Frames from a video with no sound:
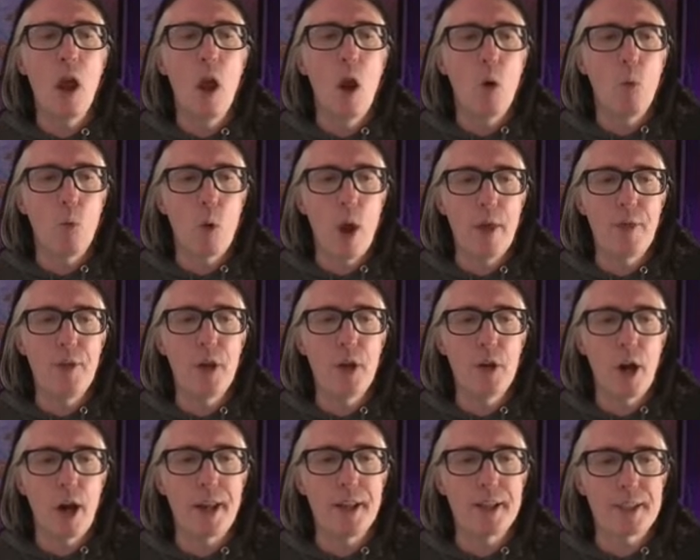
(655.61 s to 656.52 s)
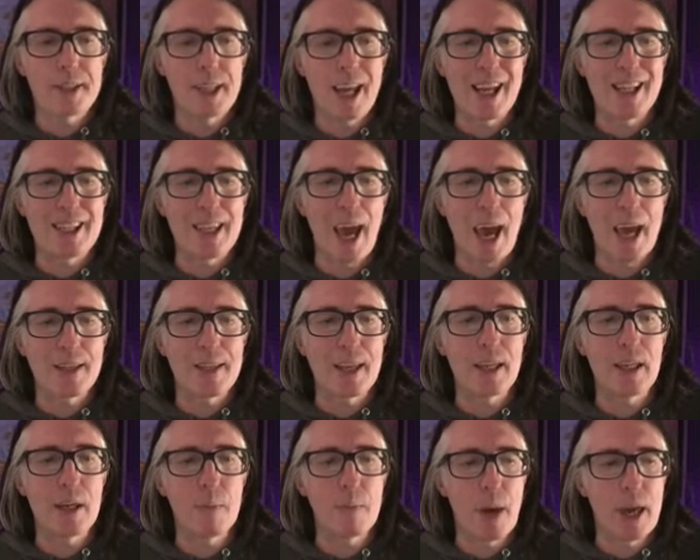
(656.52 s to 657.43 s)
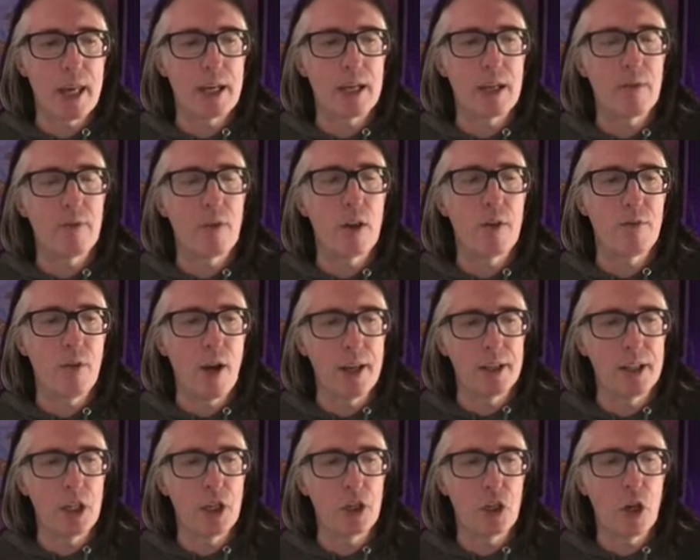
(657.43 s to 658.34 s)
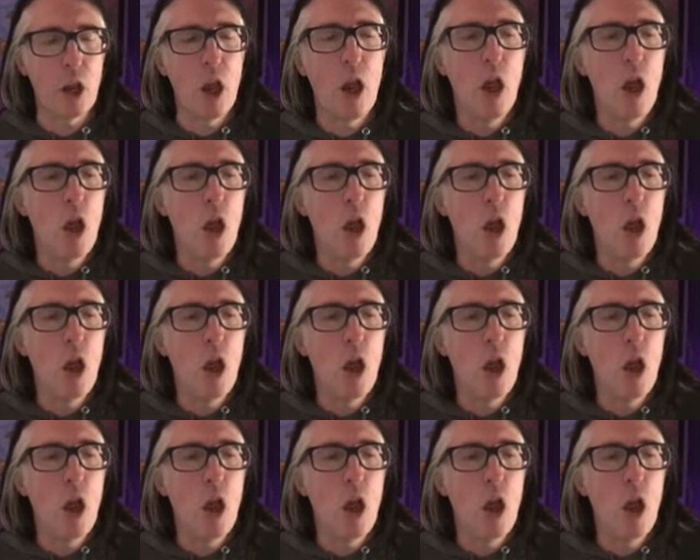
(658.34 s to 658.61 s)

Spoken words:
where the United States has a competitive advantage,